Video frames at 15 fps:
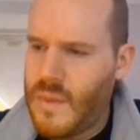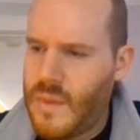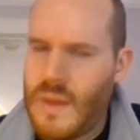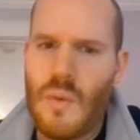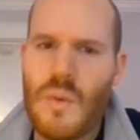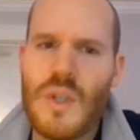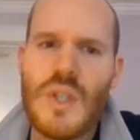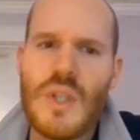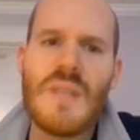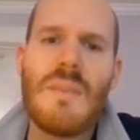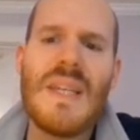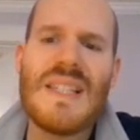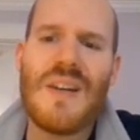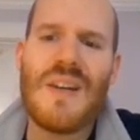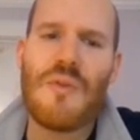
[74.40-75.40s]
which just
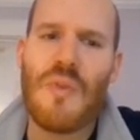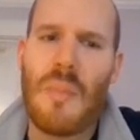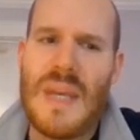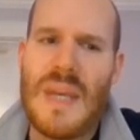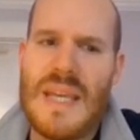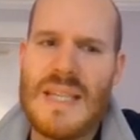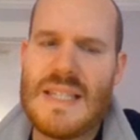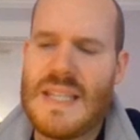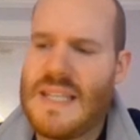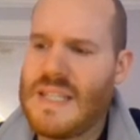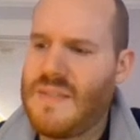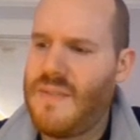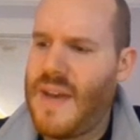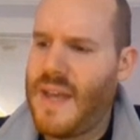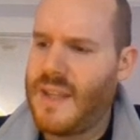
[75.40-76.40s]
means that it repeats its
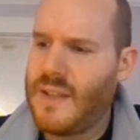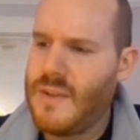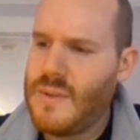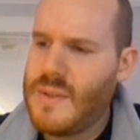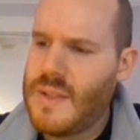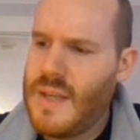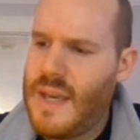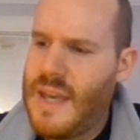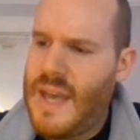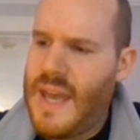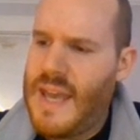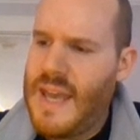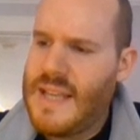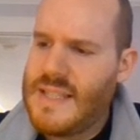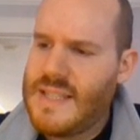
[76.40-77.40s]
values.
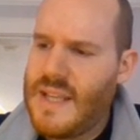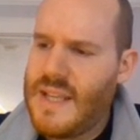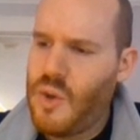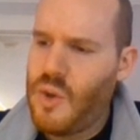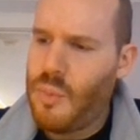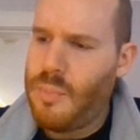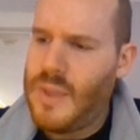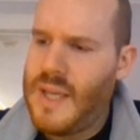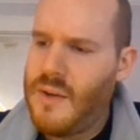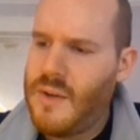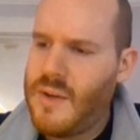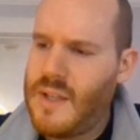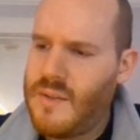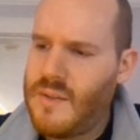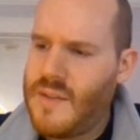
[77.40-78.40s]
A single
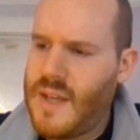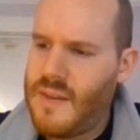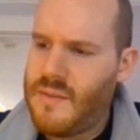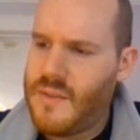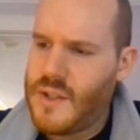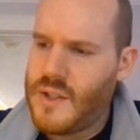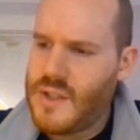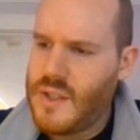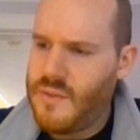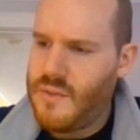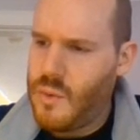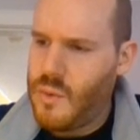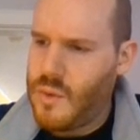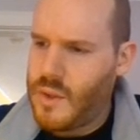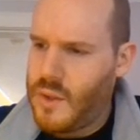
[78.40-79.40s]
period of that function, if
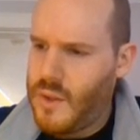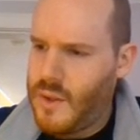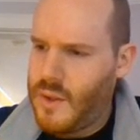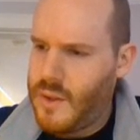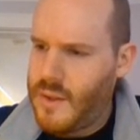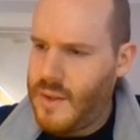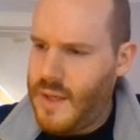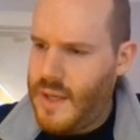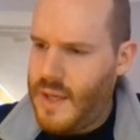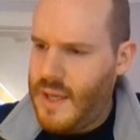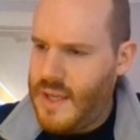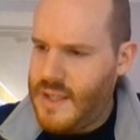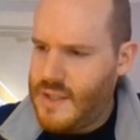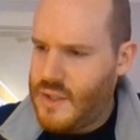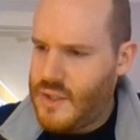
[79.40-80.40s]
you recall,
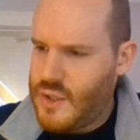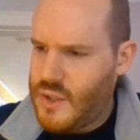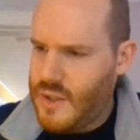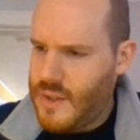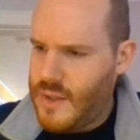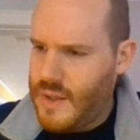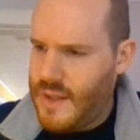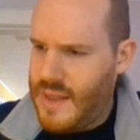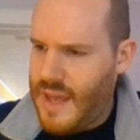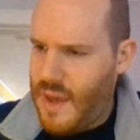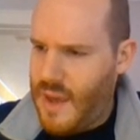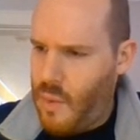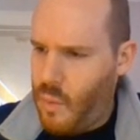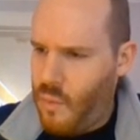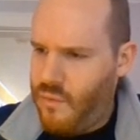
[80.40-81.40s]
is
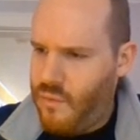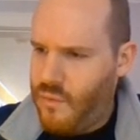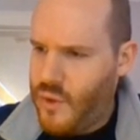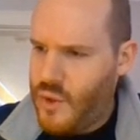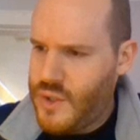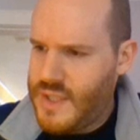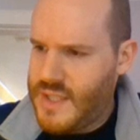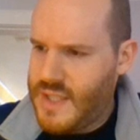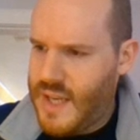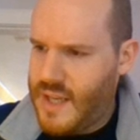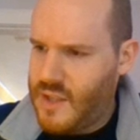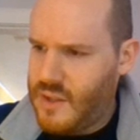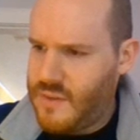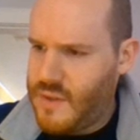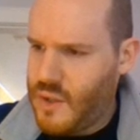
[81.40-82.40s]
that first
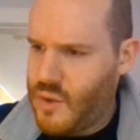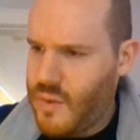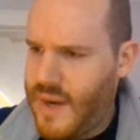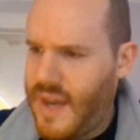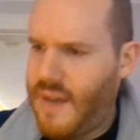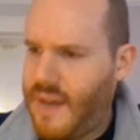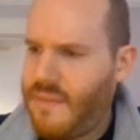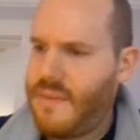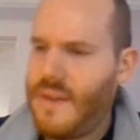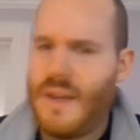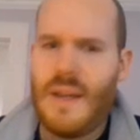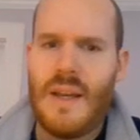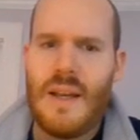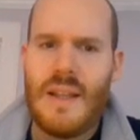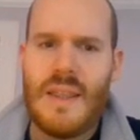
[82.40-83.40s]
cycle of the graph
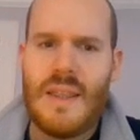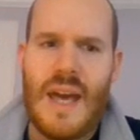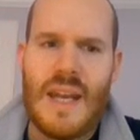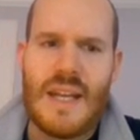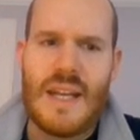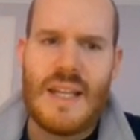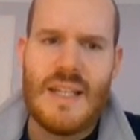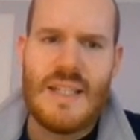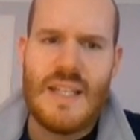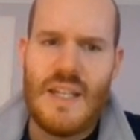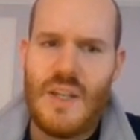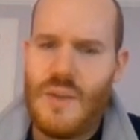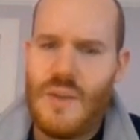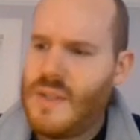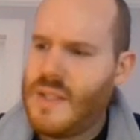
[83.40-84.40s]
that it
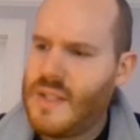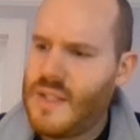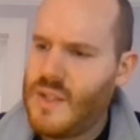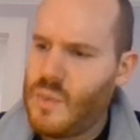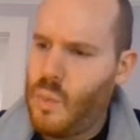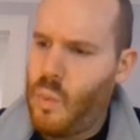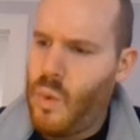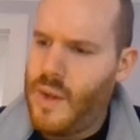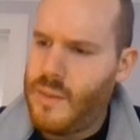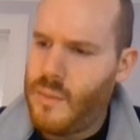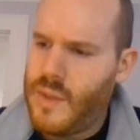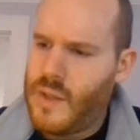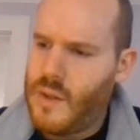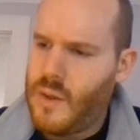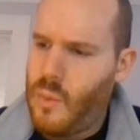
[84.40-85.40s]
continues. This is what
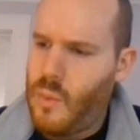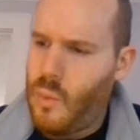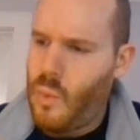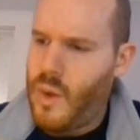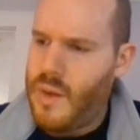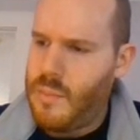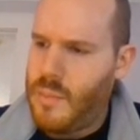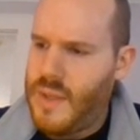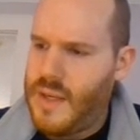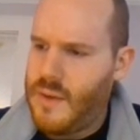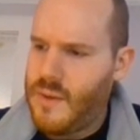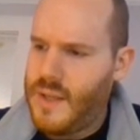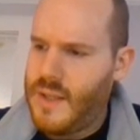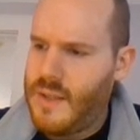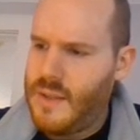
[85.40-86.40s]
we call one
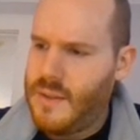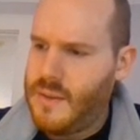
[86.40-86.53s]
period.